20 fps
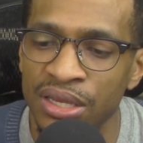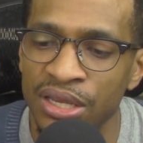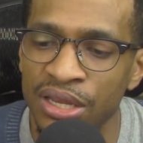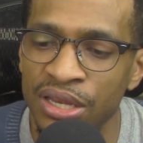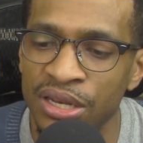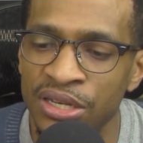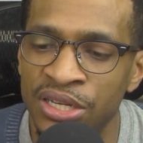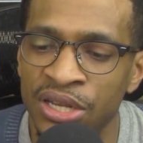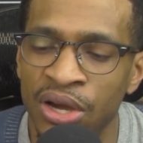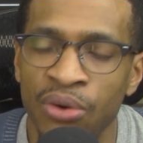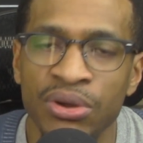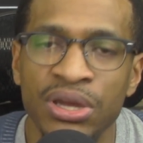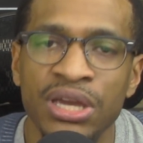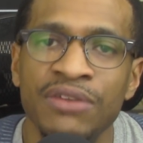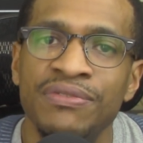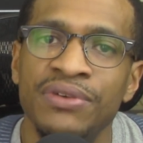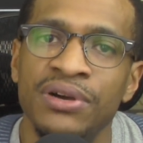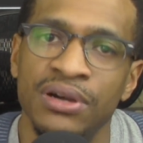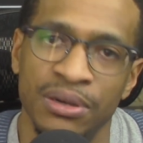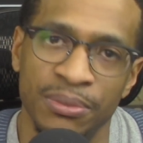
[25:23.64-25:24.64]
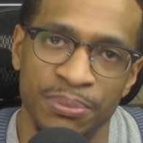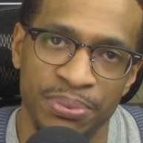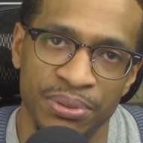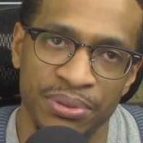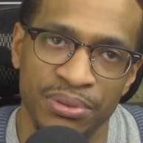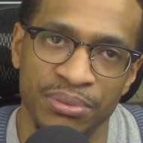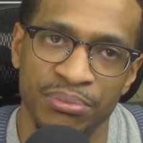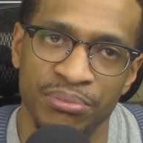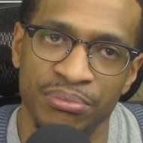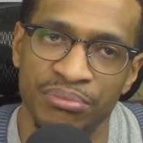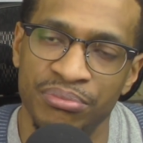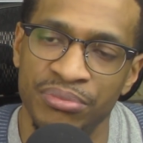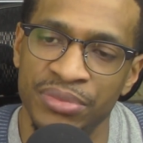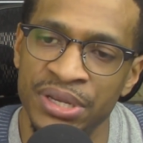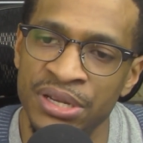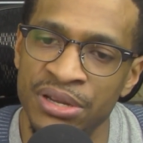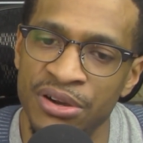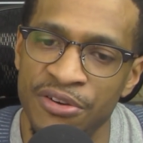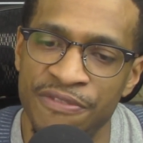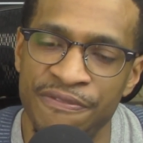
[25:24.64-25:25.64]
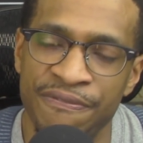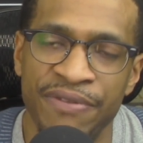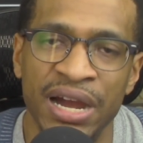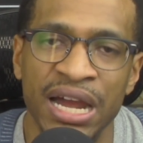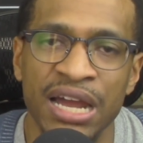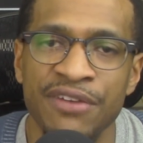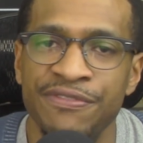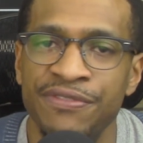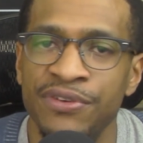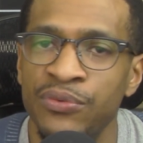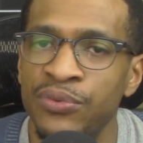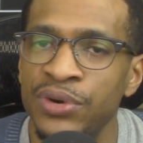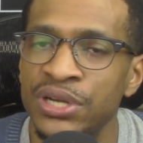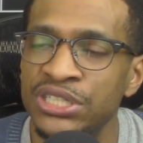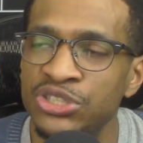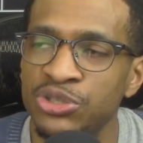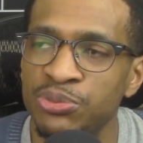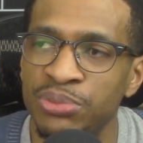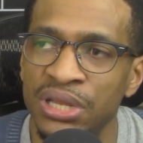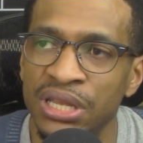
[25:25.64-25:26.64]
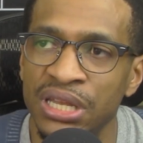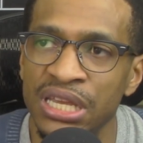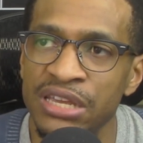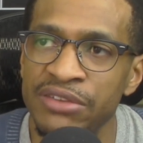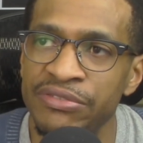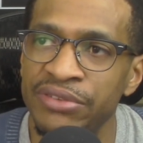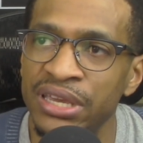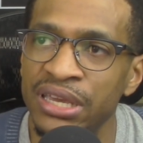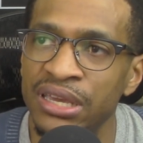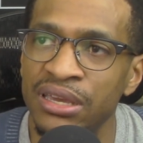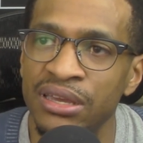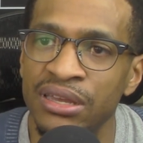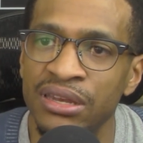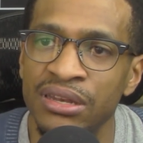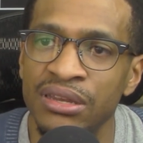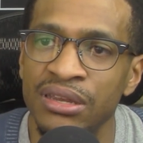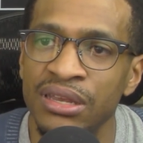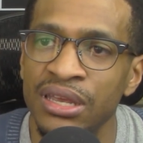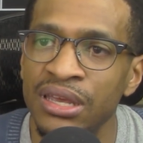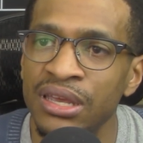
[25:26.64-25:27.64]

don't give up, you know, fight for what you believe in.